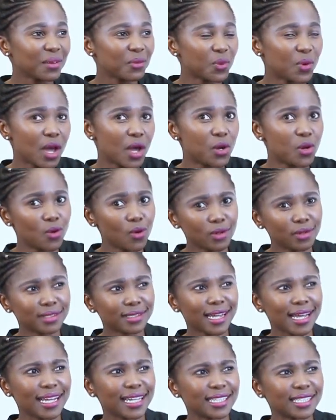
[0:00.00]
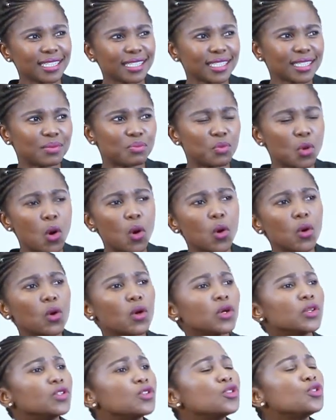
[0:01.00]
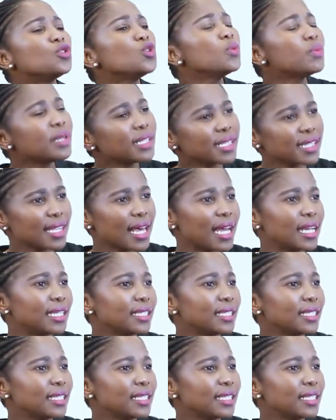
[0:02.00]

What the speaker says: We are known as more consumers than